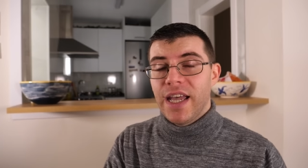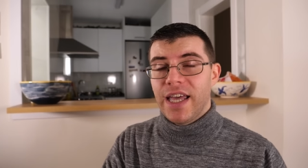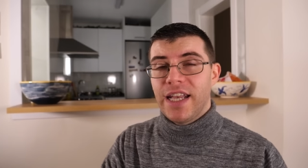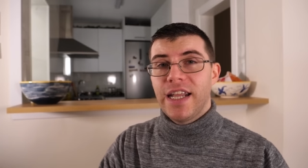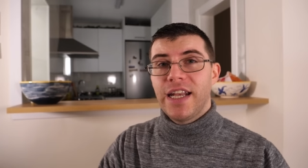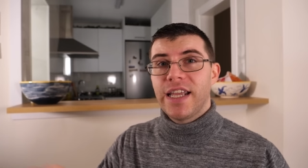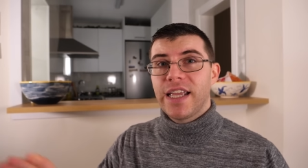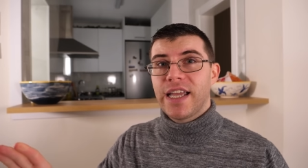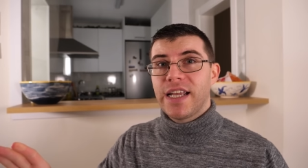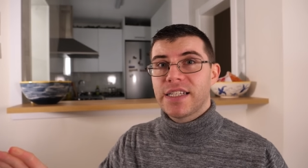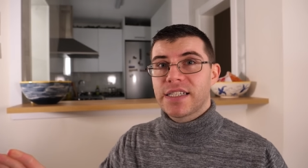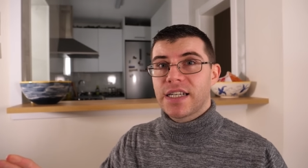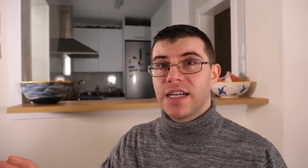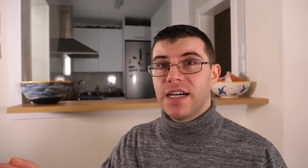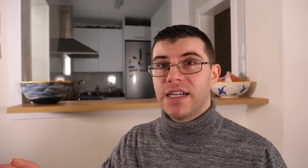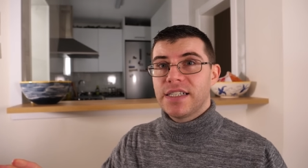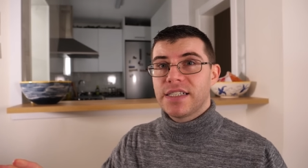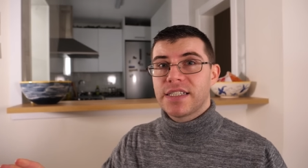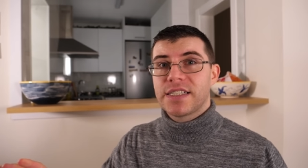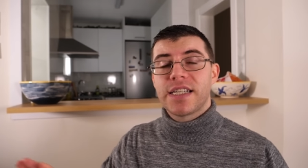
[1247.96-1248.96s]
In any case,
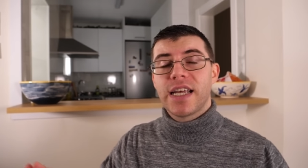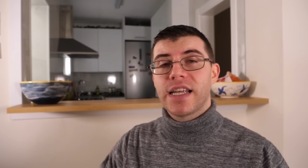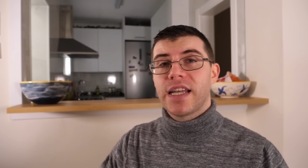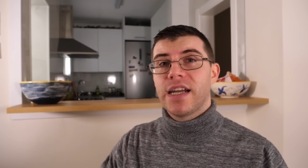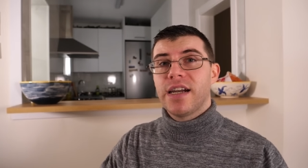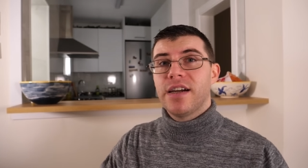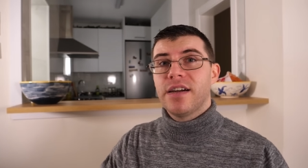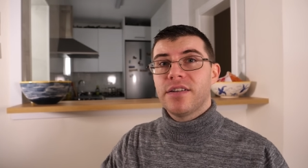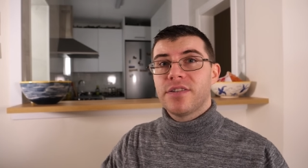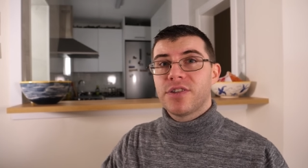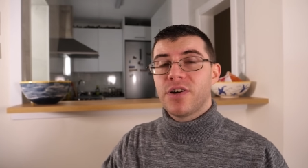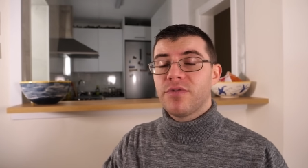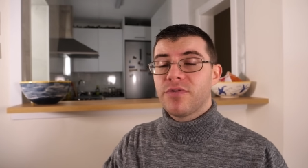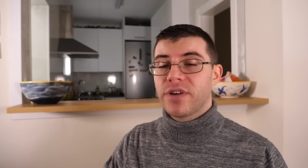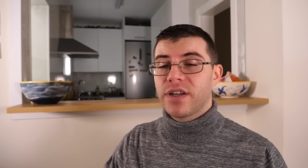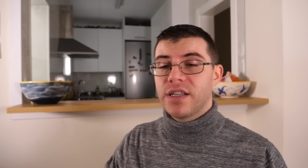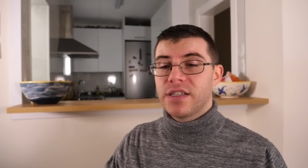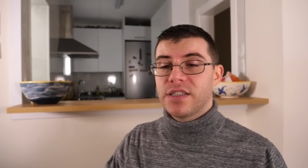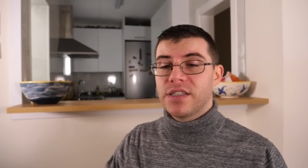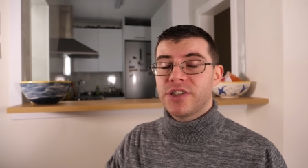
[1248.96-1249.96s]
guys, take care. Don't
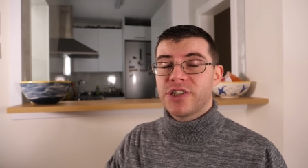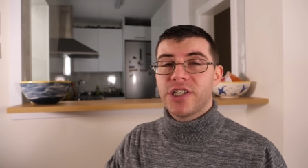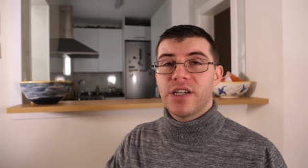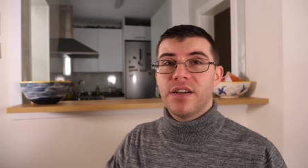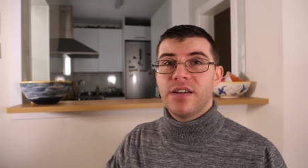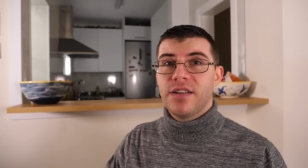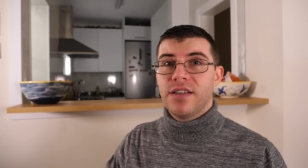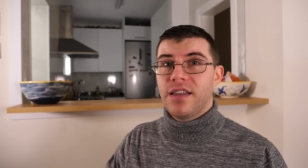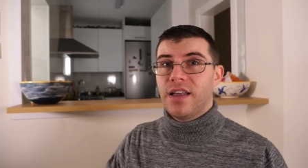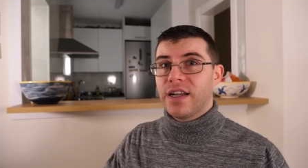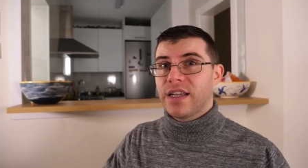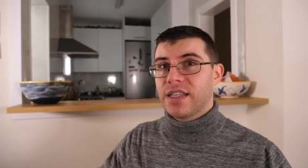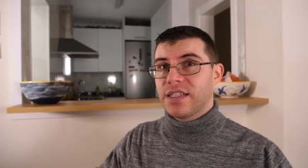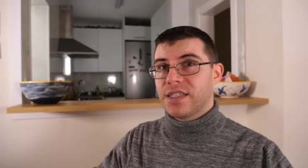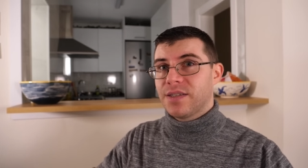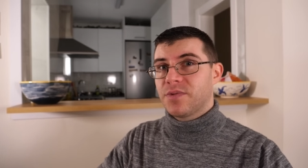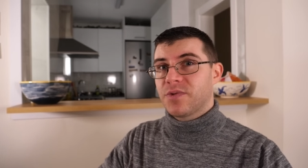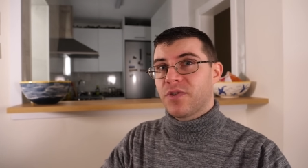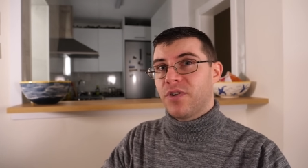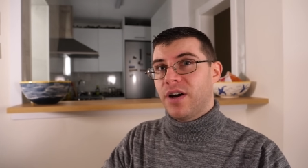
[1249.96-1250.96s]
forget to share, like, and
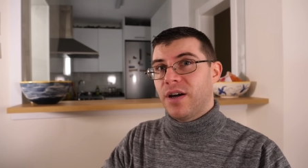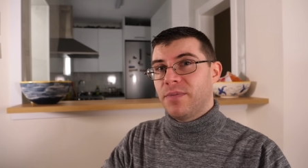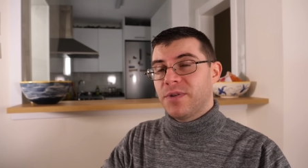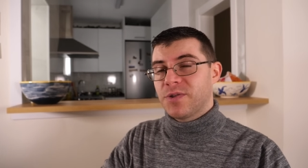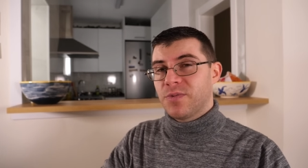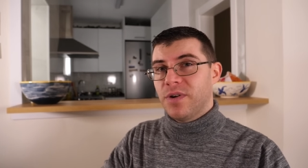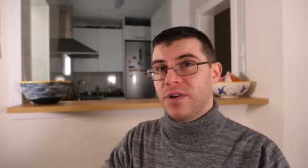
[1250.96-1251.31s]
subscribe as